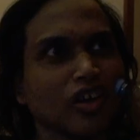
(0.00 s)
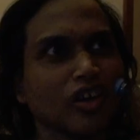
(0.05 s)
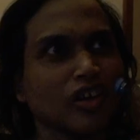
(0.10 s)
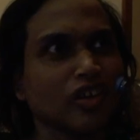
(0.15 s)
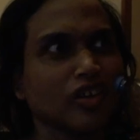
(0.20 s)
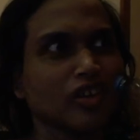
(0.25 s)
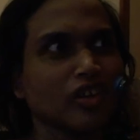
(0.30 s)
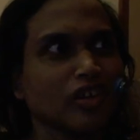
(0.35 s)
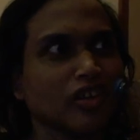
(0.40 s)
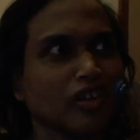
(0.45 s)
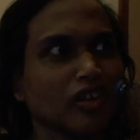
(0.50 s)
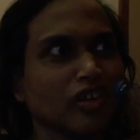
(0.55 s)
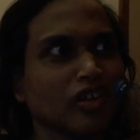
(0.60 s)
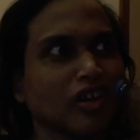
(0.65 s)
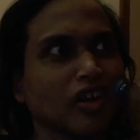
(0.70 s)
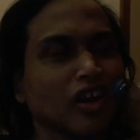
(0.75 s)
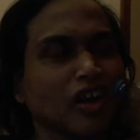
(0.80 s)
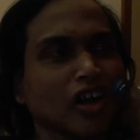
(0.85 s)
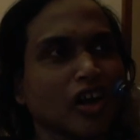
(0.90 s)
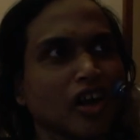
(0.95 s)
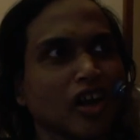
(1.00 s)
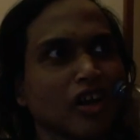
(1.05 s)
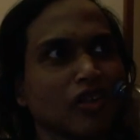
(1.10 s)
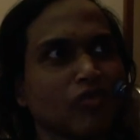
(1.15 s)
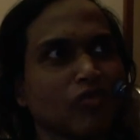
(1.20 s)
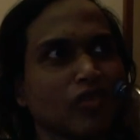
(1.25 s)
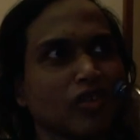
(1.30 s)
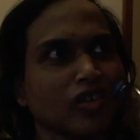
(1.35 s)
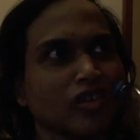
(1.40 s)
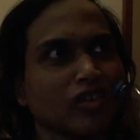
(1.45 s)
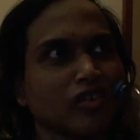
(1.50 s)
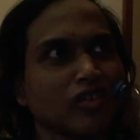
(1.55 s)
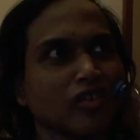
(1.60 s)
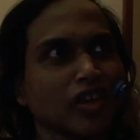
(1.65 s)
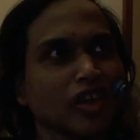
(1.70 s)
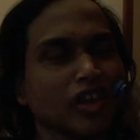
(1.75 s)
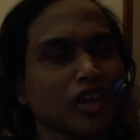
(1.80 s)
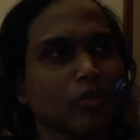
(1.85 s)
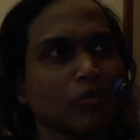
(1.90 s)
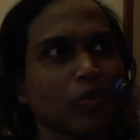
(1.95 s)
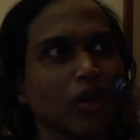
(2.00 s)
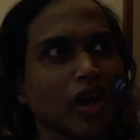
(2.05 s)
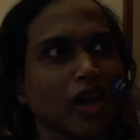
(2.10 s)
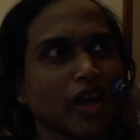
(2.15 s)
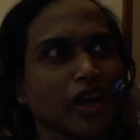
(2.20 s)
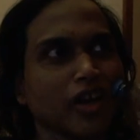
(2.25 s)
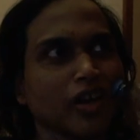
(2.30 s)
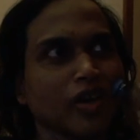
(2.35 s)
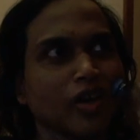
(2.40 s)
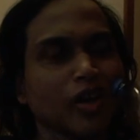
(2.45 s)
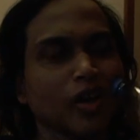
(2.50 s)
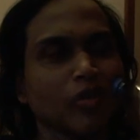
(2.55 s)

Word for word: the card was expired.